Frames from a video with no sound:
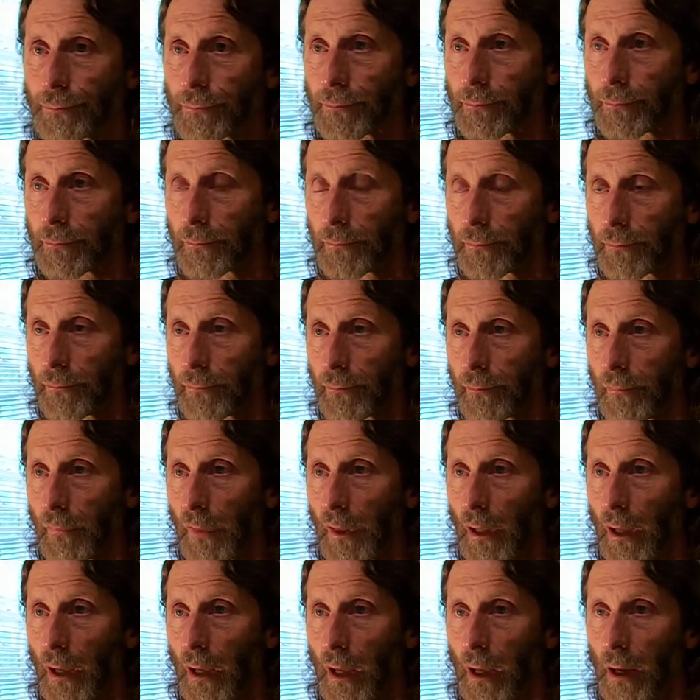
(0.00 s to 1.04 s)

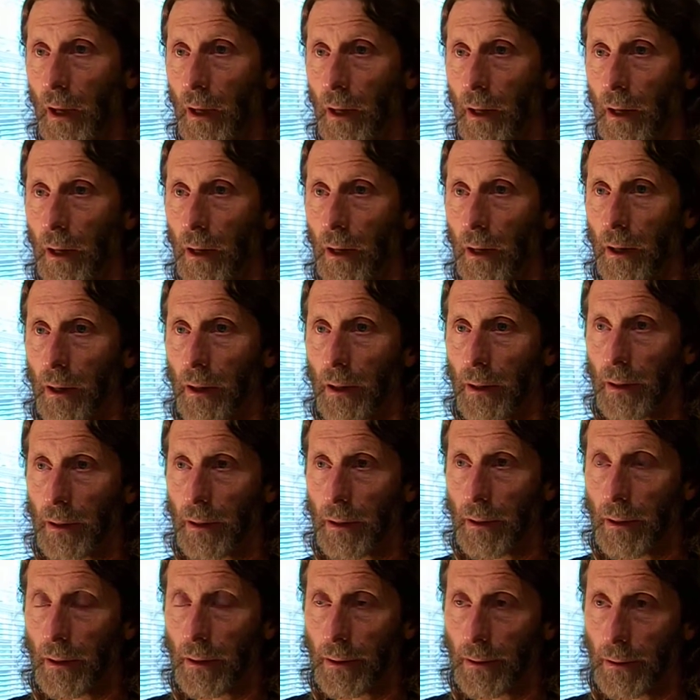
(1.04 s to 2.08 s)

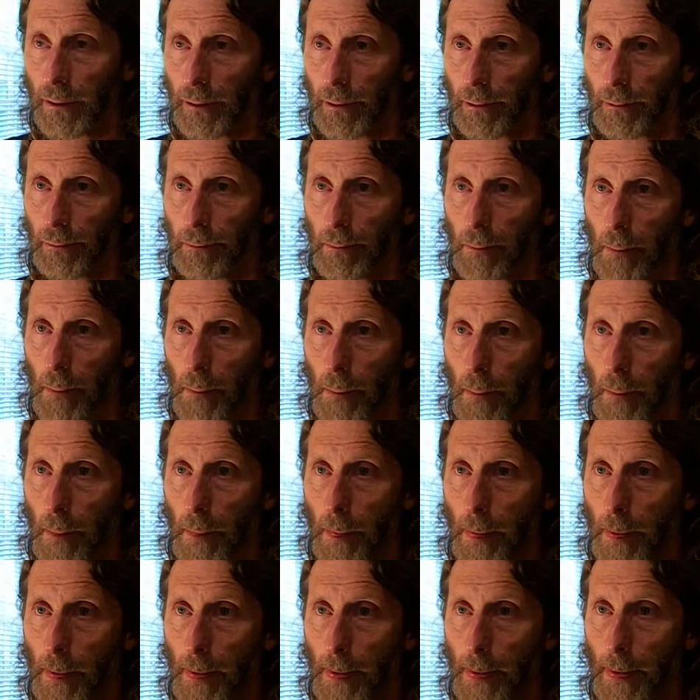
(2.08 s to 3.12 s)

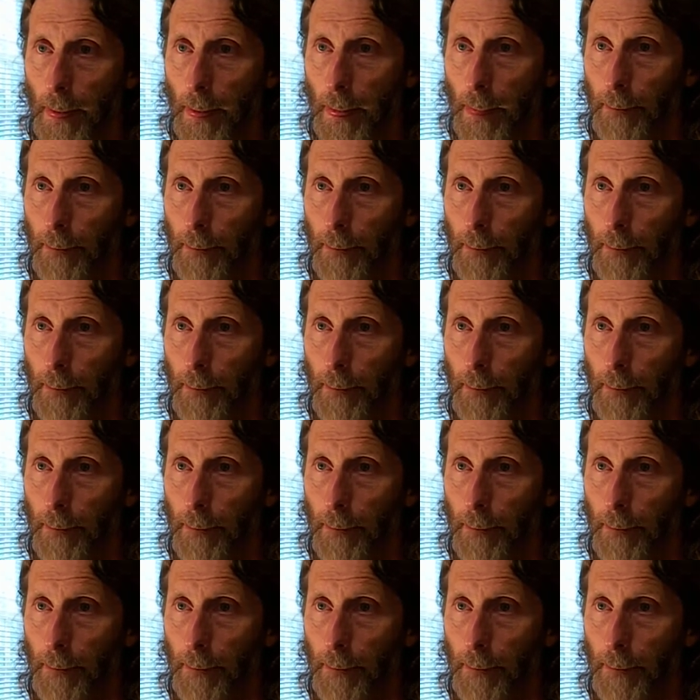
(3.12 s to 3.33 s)
Nobody speaks.